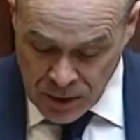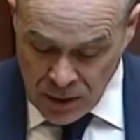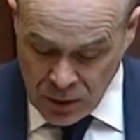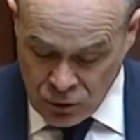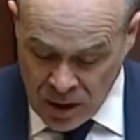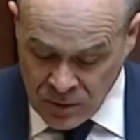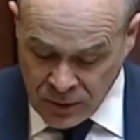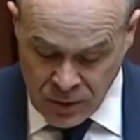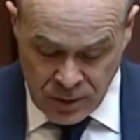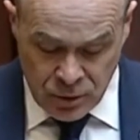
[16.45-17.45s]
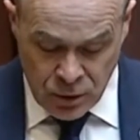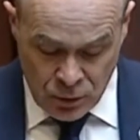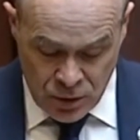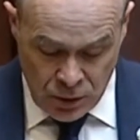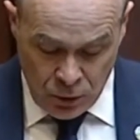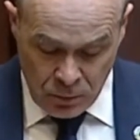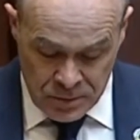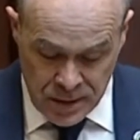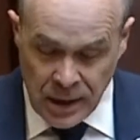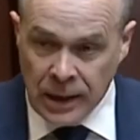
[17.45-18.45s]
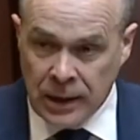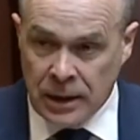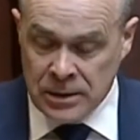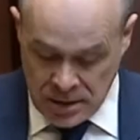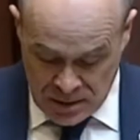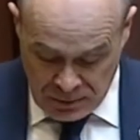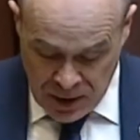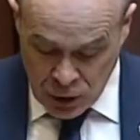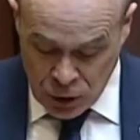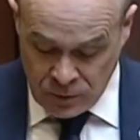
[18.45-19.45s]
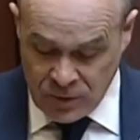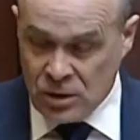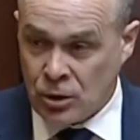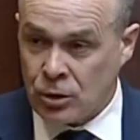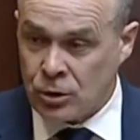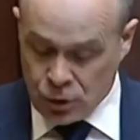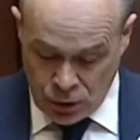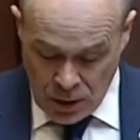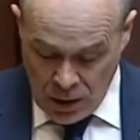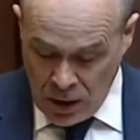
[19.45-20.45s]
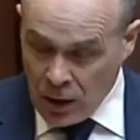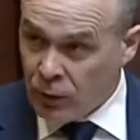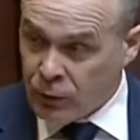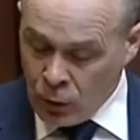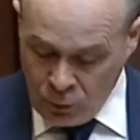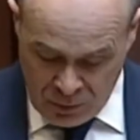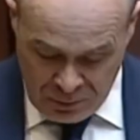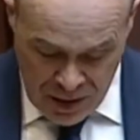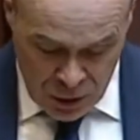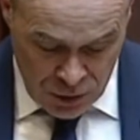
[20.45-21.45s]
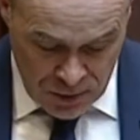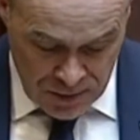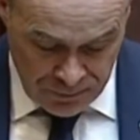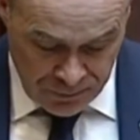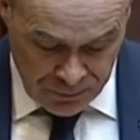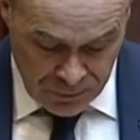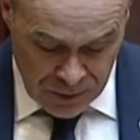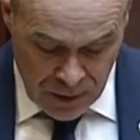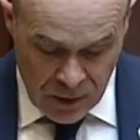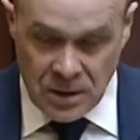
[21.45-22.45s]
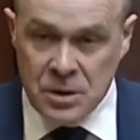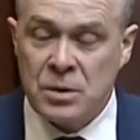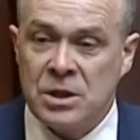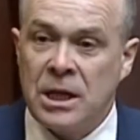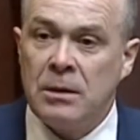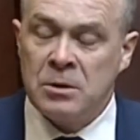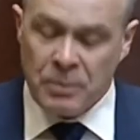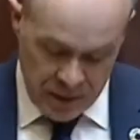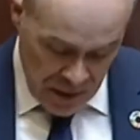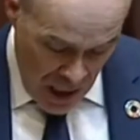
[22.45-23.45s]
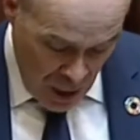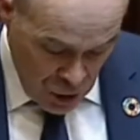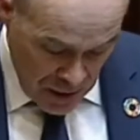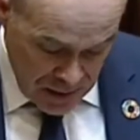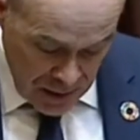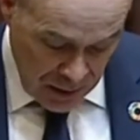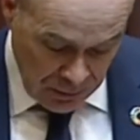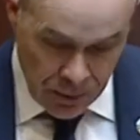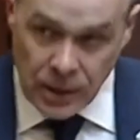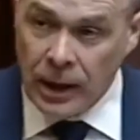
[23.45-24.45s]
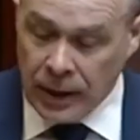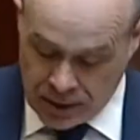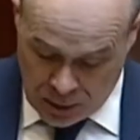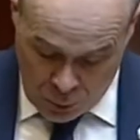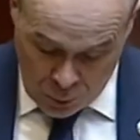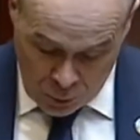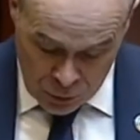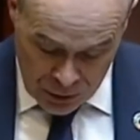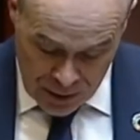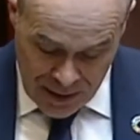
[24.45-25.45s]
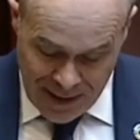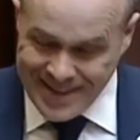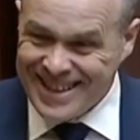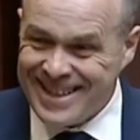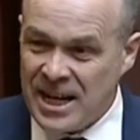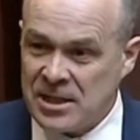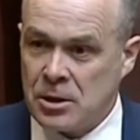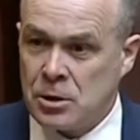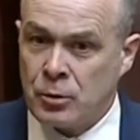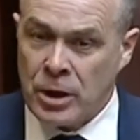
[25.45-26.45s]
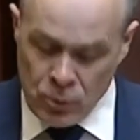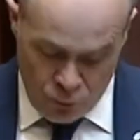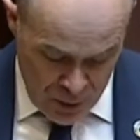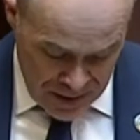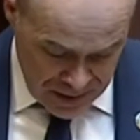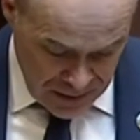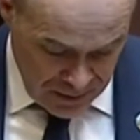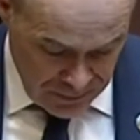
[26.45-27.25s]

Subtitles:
and transfer them to nursing homes in anticipation of the surge of COVID patients. This was deemed by the HSE, and I quote, as a necessary risk.